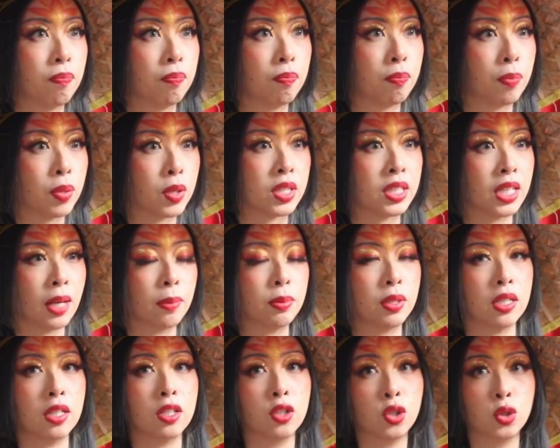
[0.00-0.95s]

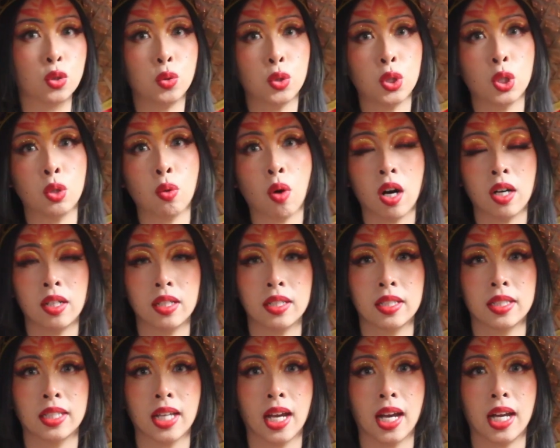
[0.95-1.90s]
perception is who you are
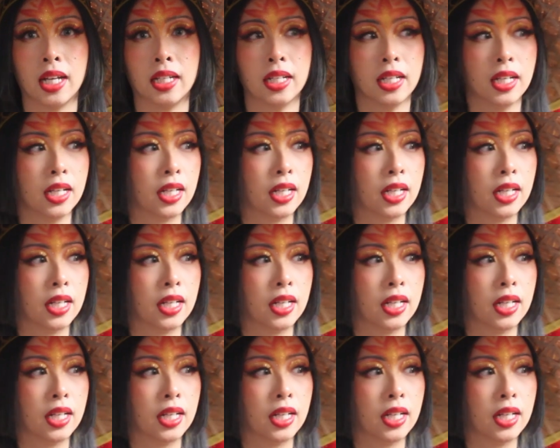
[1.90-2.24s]
inside.